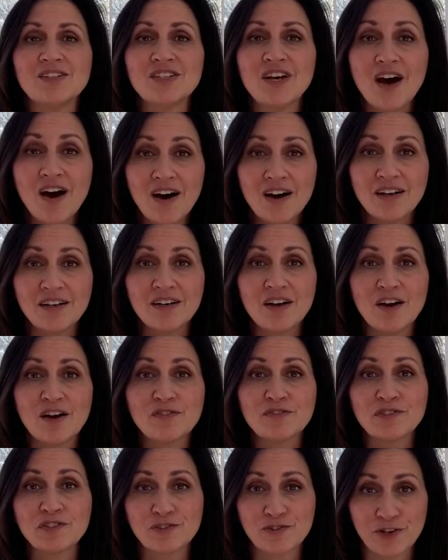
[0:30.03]
ton
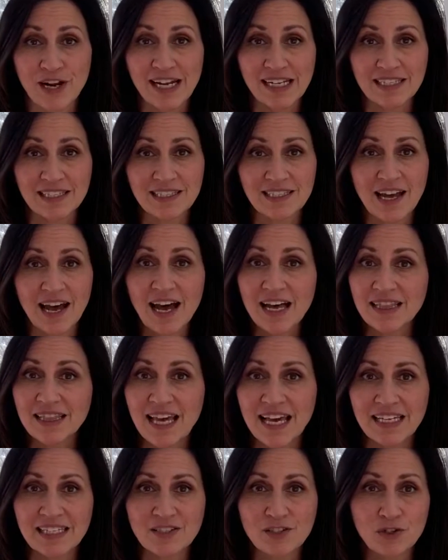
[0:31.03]
of stress on
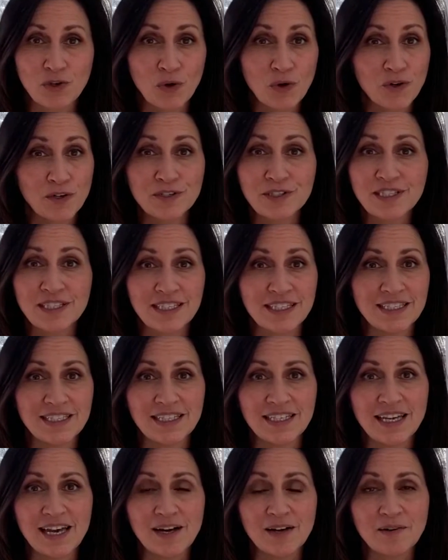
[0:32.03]
that torn
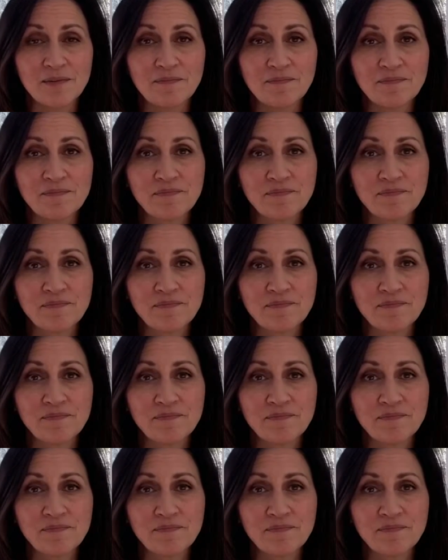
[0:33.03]
CCL.